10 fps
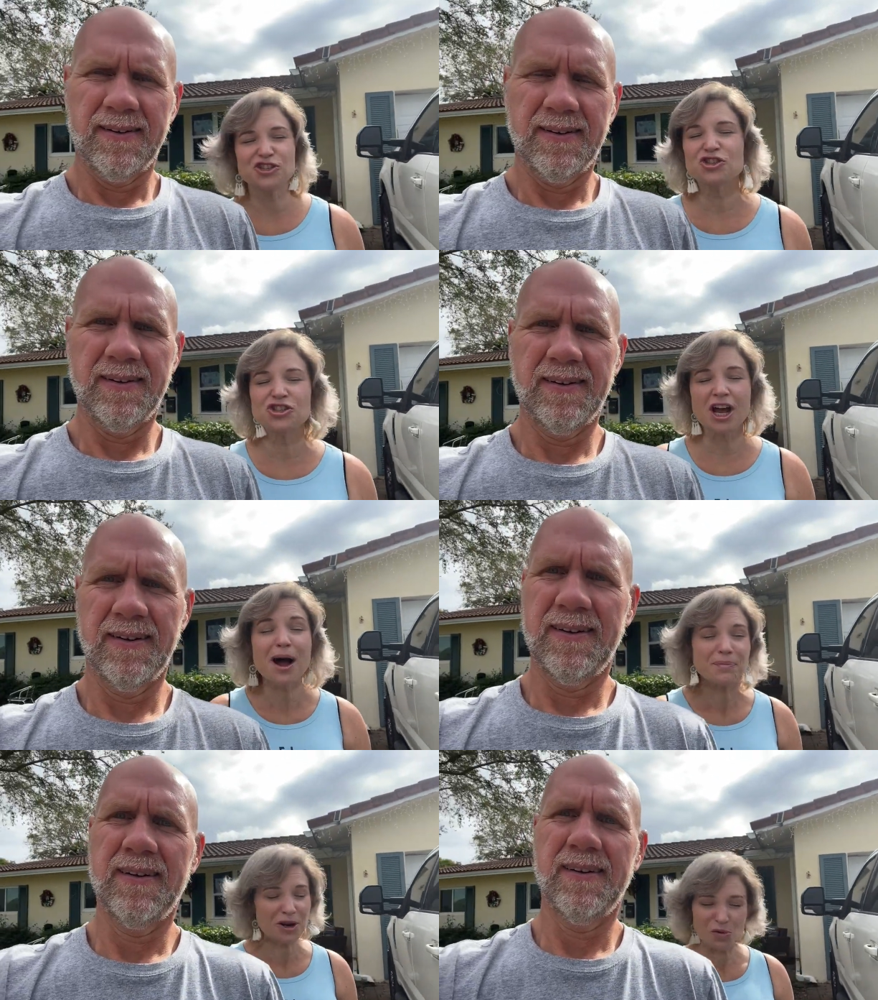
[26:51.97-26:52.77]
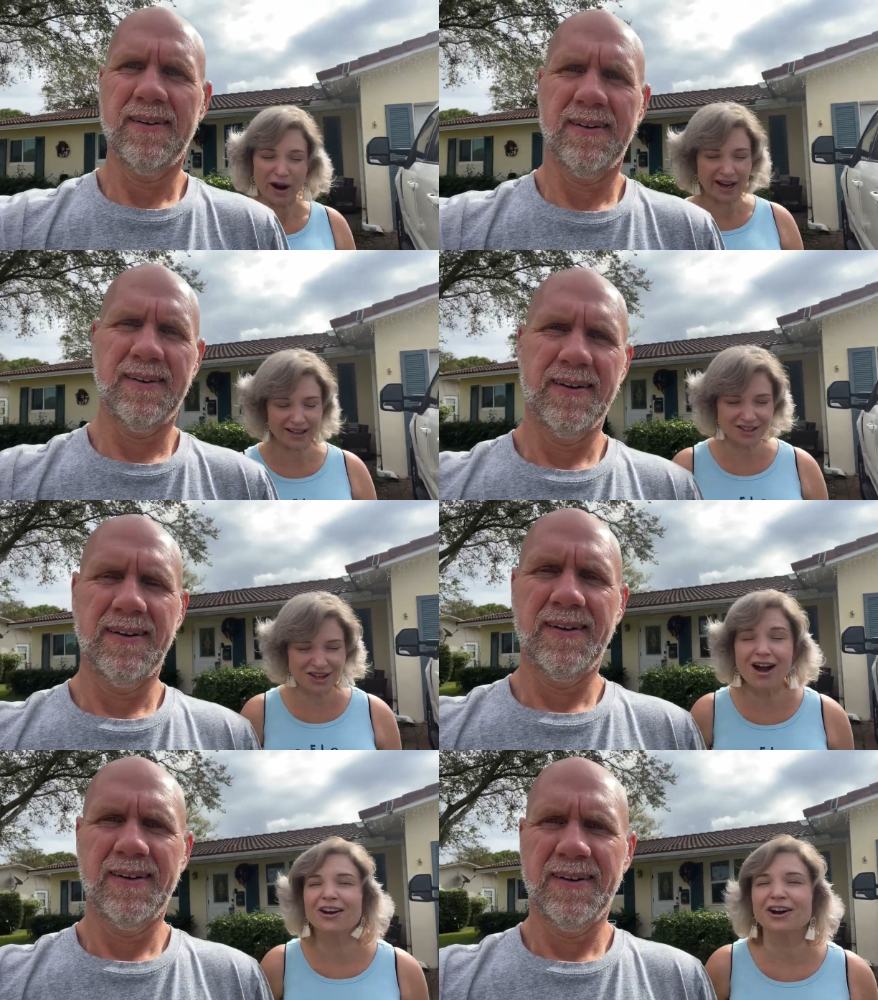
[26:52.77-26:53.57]
Speaker 1: sopping wet
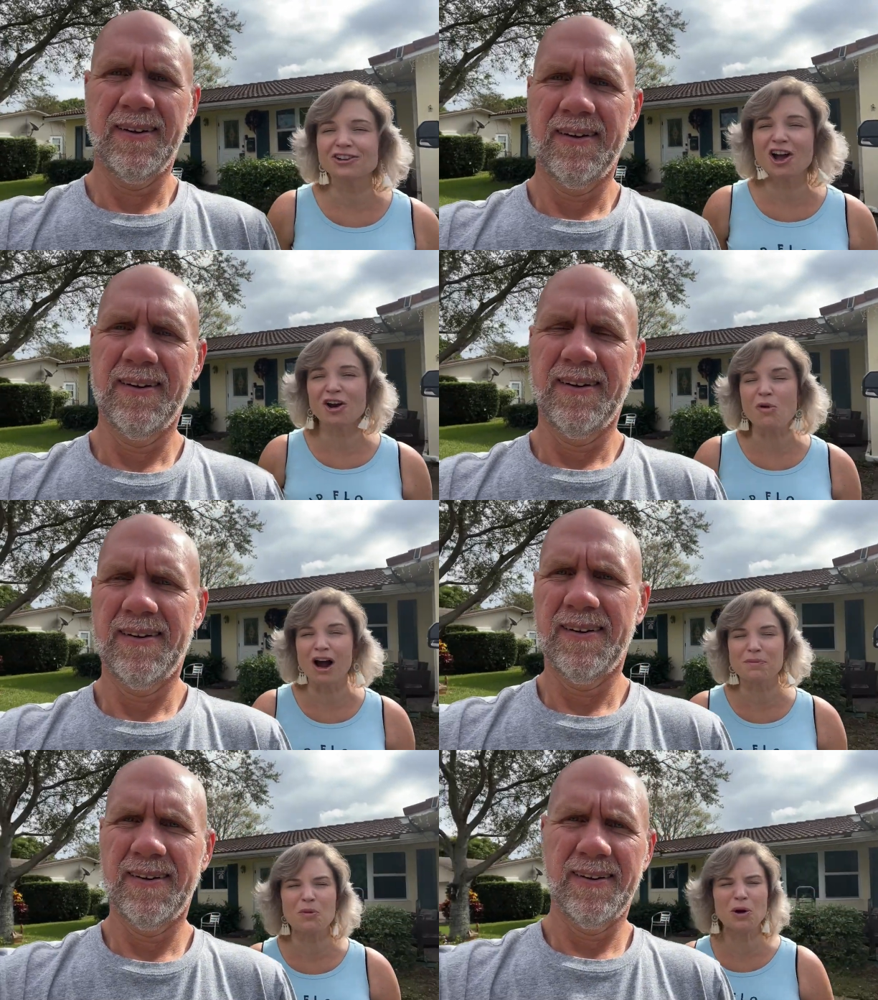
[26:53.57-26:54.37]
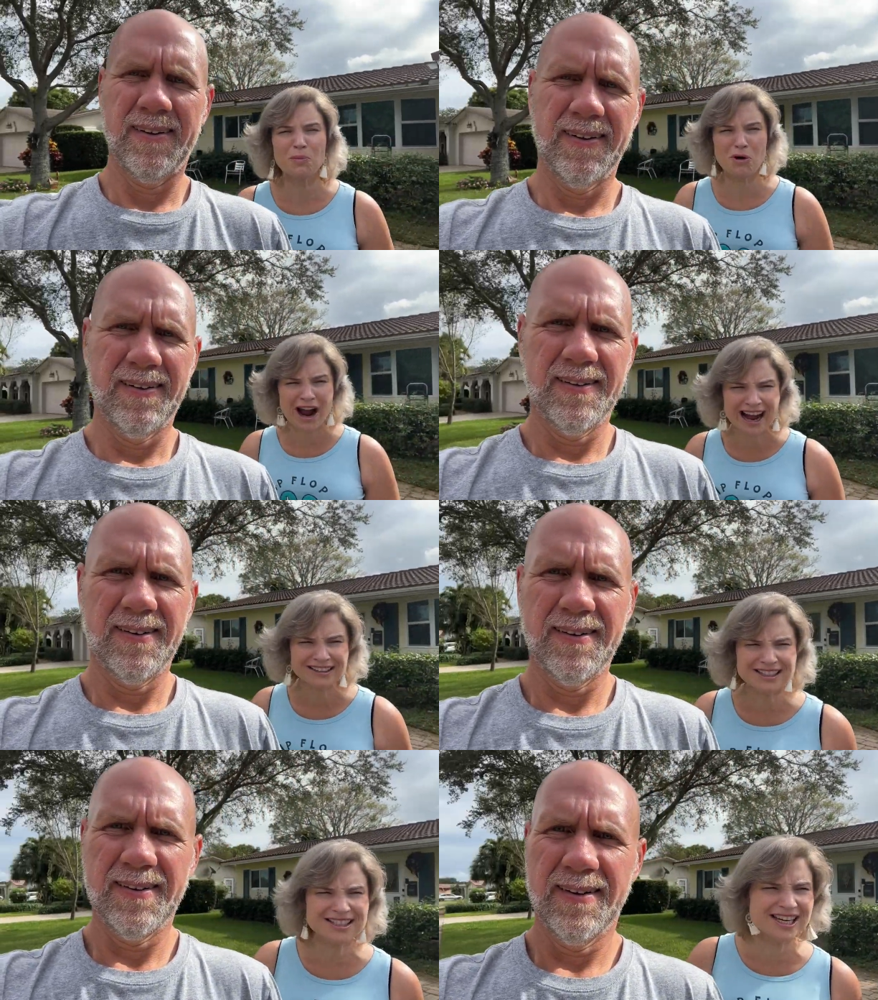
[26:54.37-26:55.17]
on our long walk, but we're
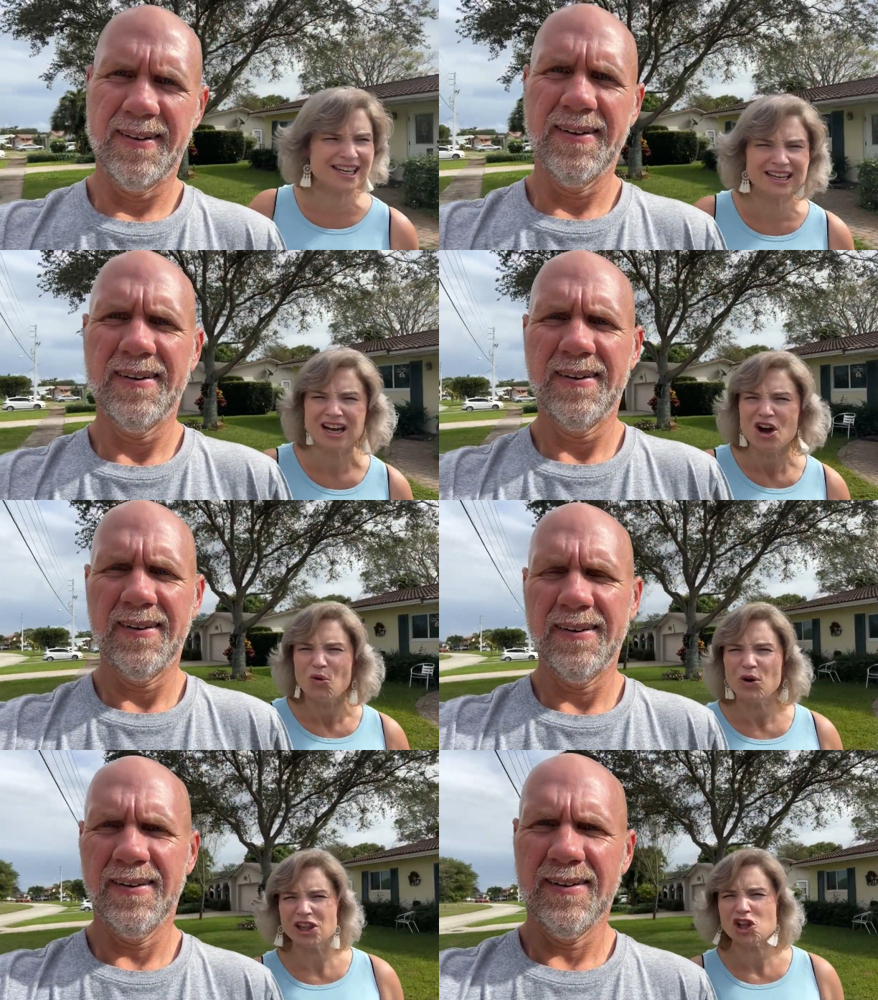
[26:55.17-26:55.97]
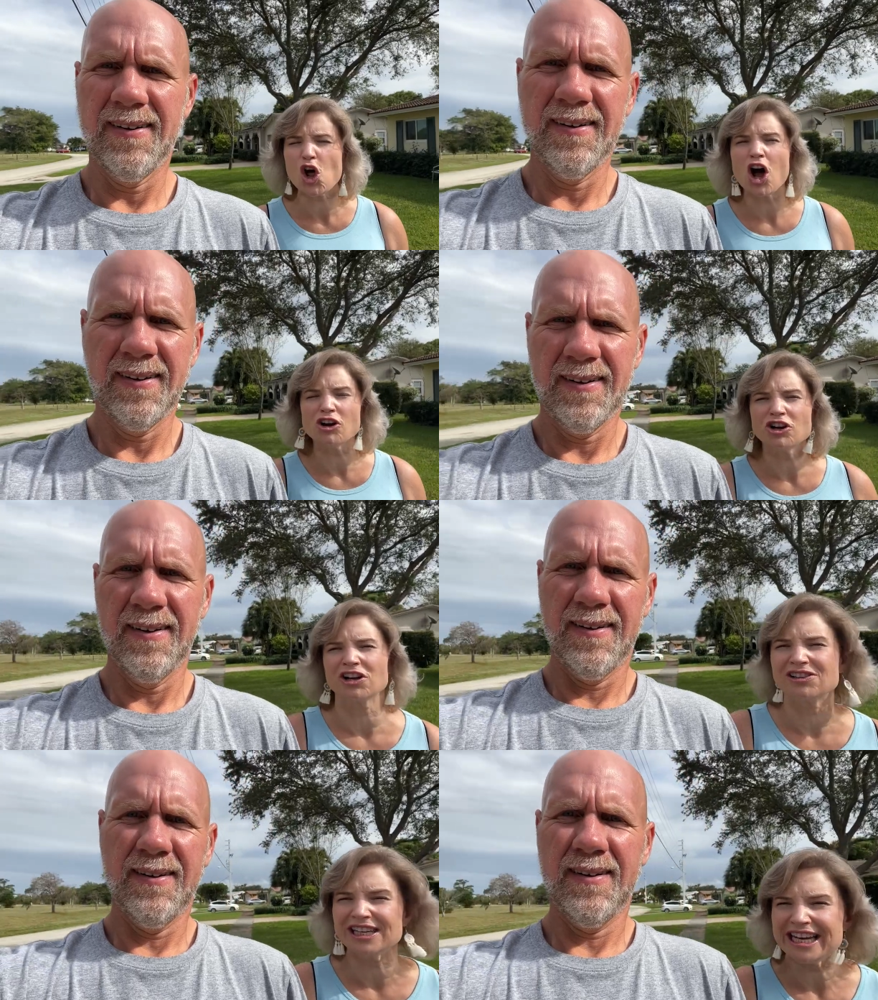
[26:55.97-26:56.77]
practicing with longer
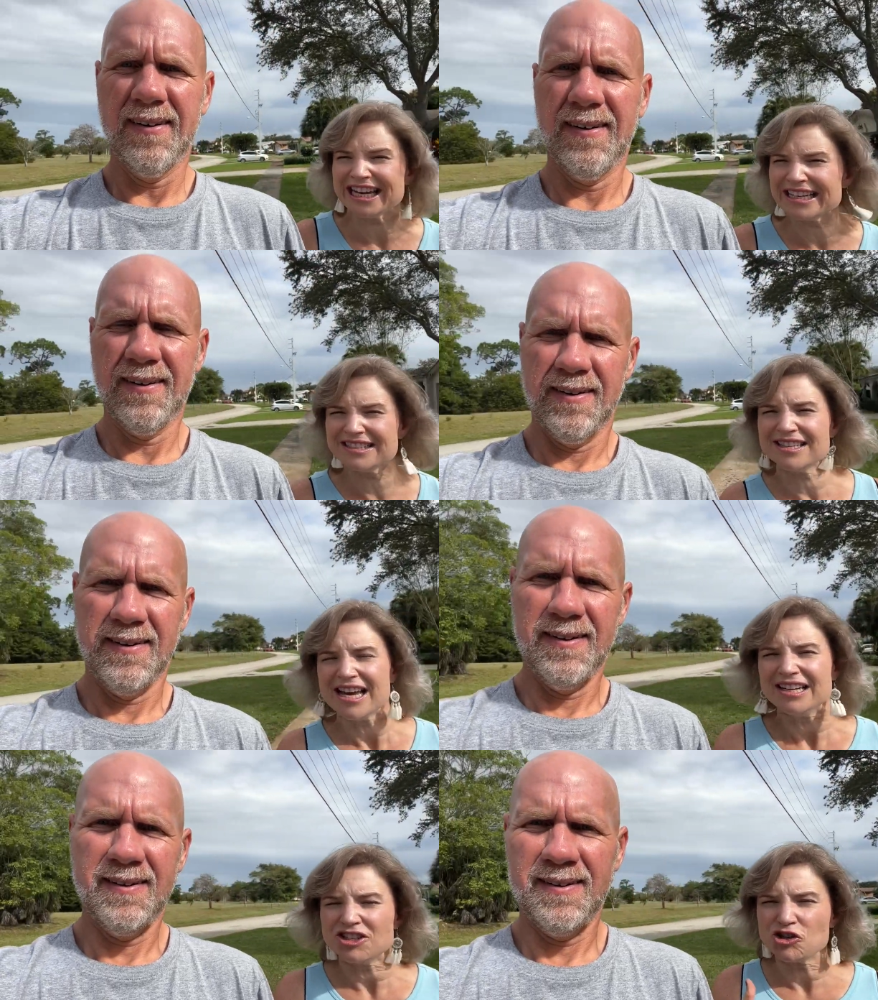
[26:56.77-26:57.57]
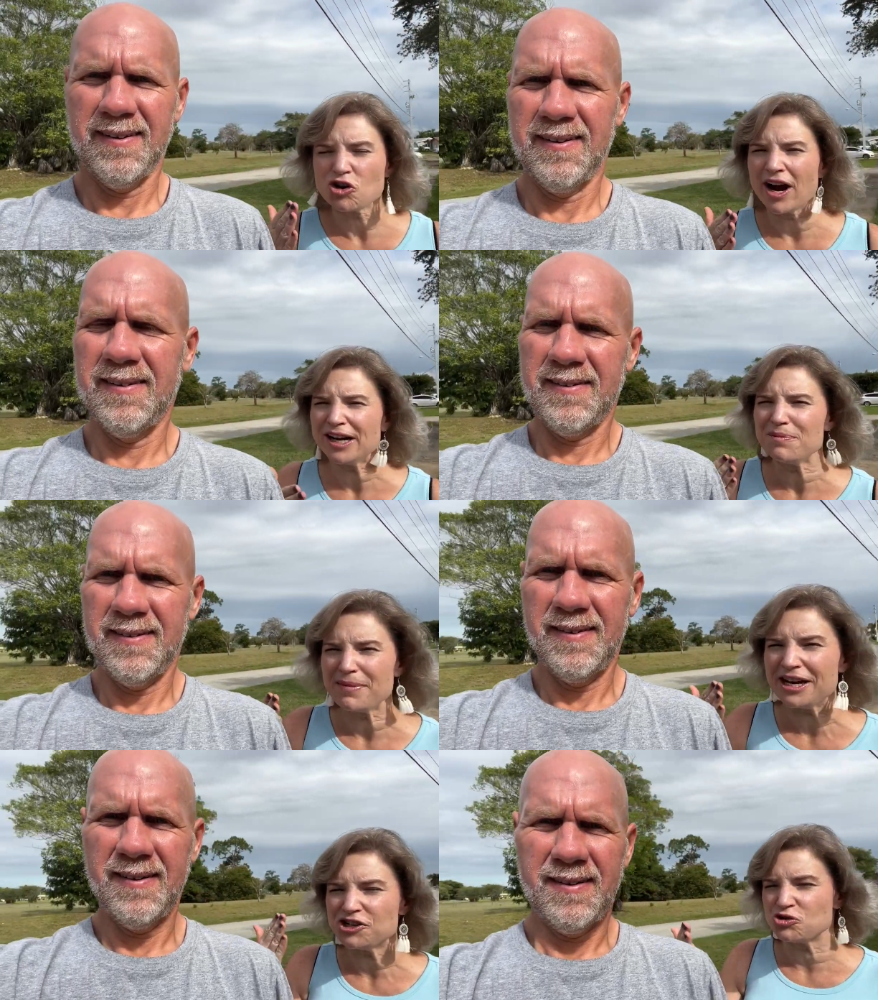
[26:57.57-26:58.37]
leads to try to
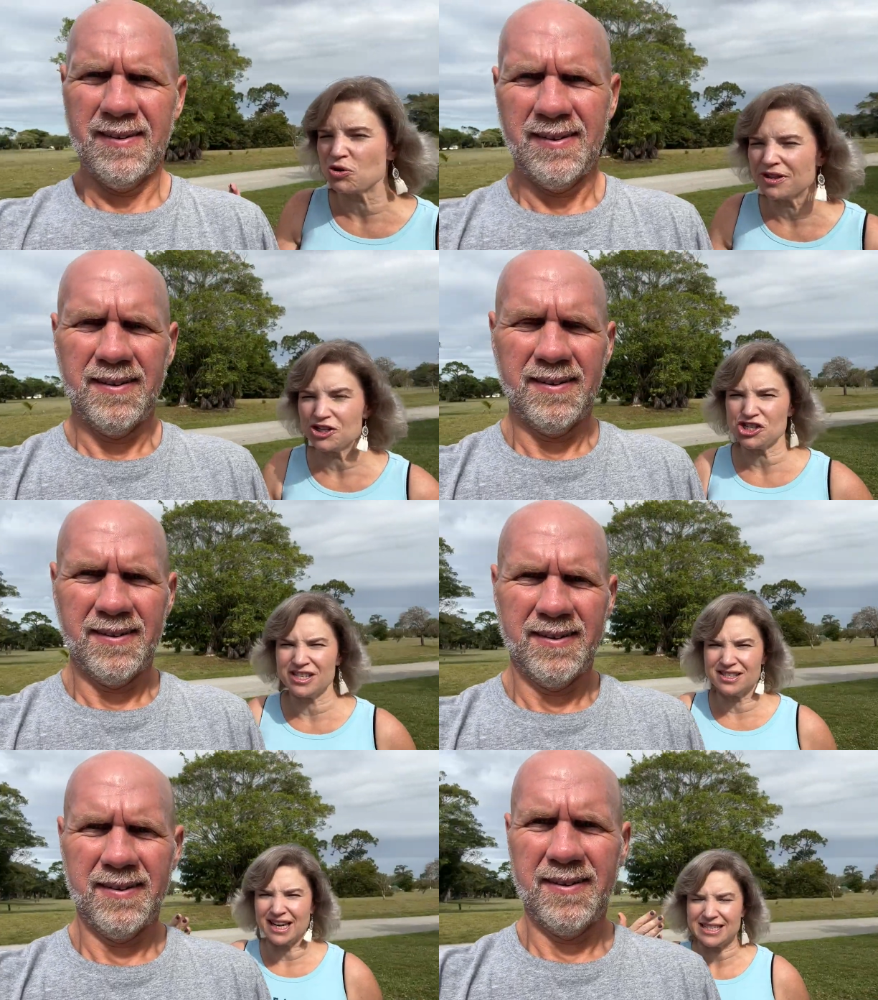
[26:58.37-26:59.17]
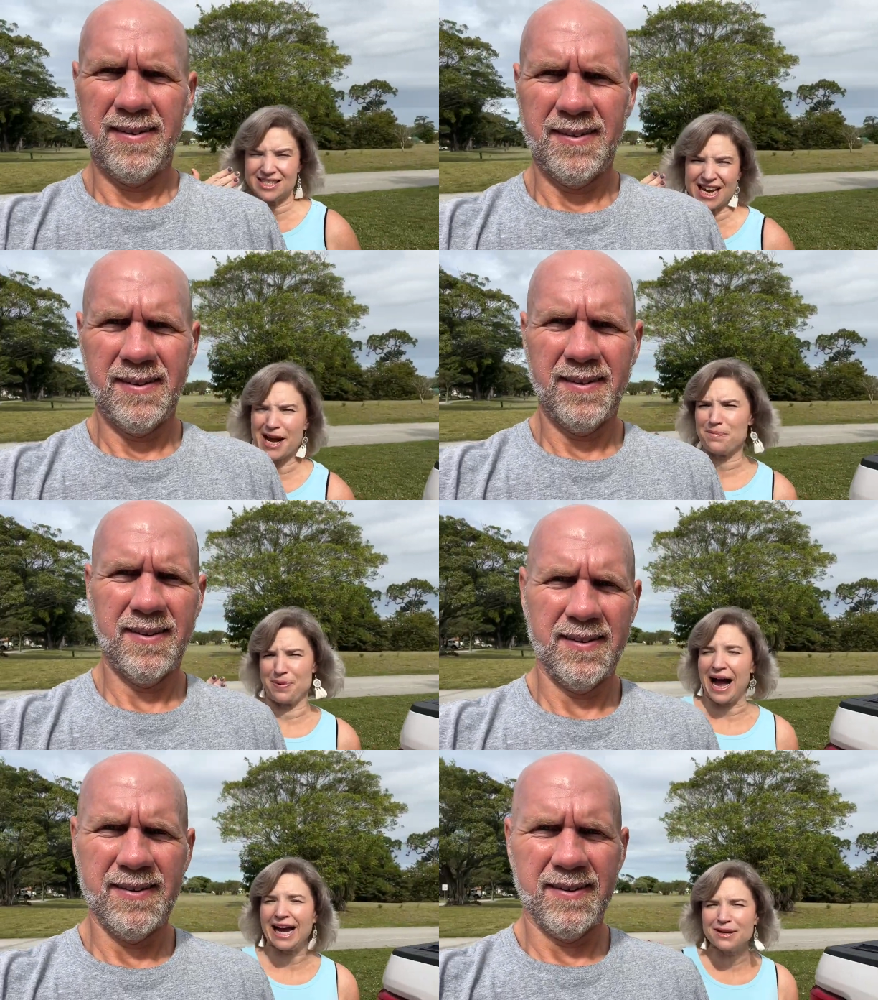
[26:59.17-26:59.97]
make sure that she's like staying
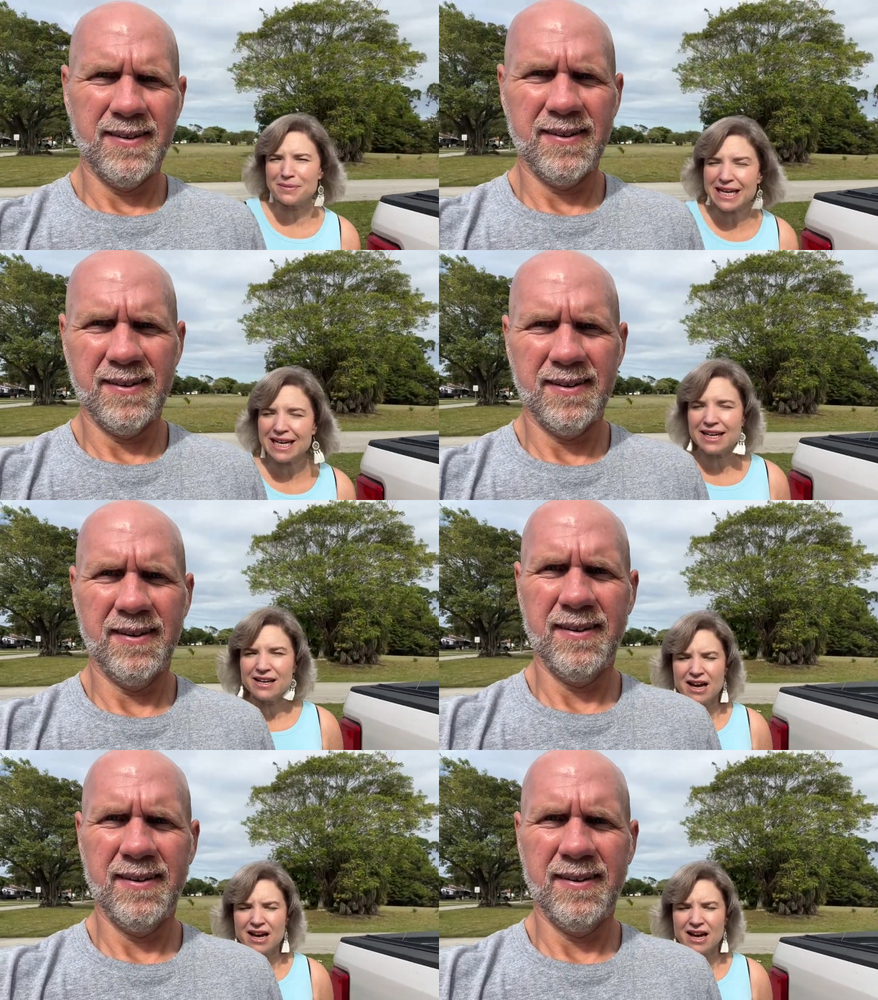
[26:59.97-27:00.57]
by me,